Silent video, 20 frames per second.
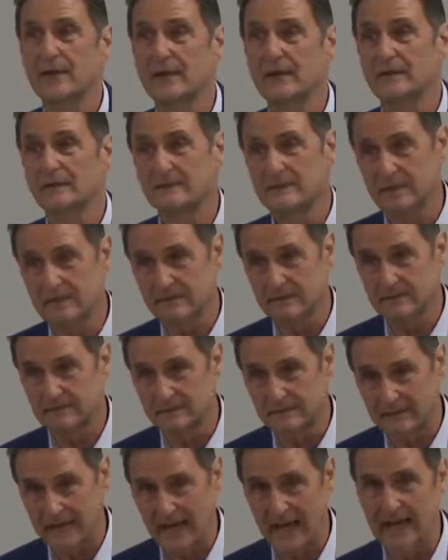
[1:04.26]
than just
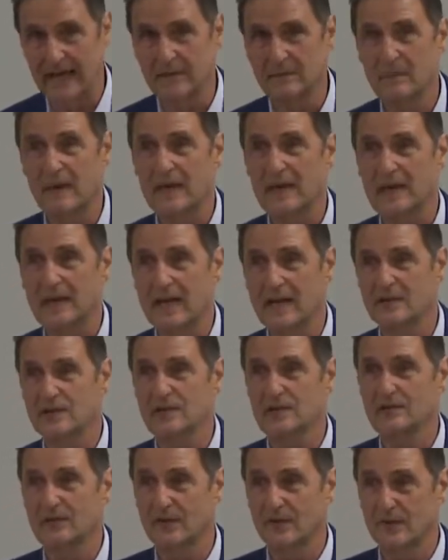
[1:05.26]
take
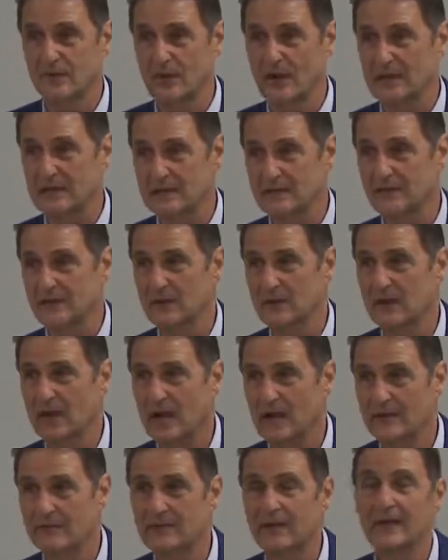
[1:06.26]
medication for the rest of your
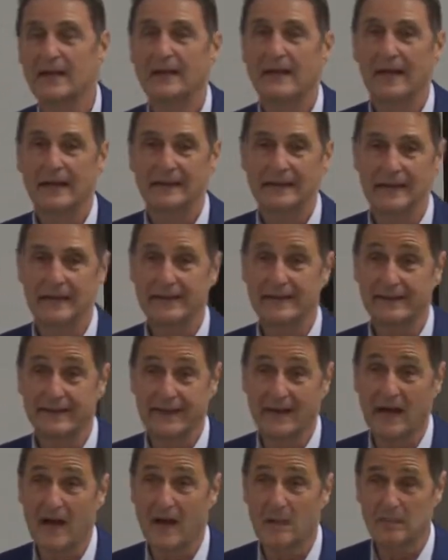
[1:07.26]
life and get into
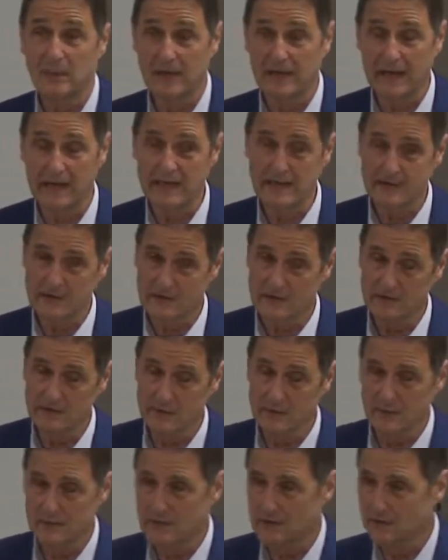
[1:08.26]
the
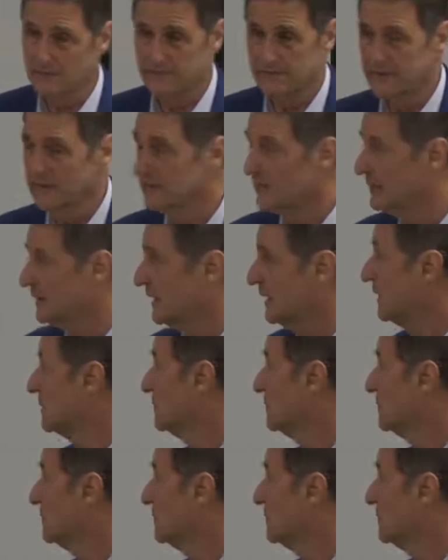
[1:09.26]
complications, which are very